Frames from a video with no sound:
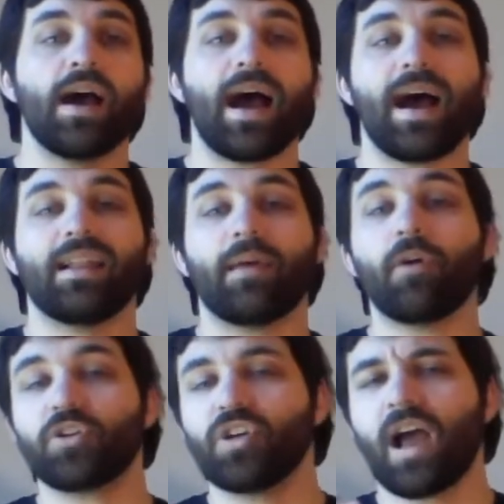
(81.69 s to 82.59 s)
and I'm
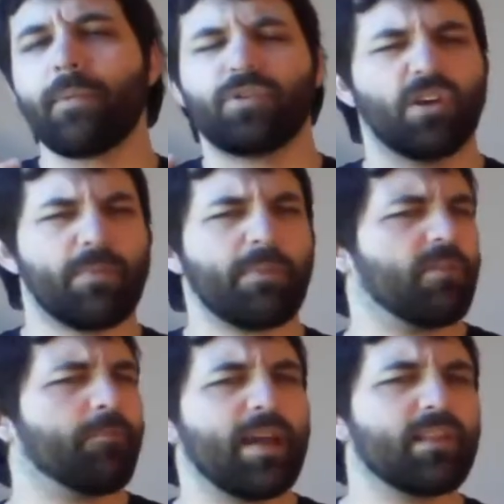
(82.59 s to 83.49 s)
not sure how much other people
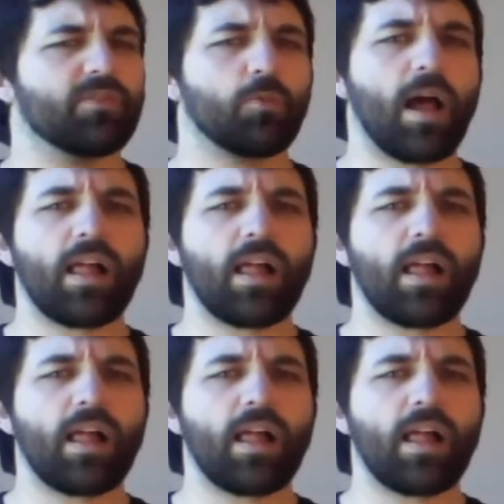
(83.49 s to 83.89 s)
have played them as well.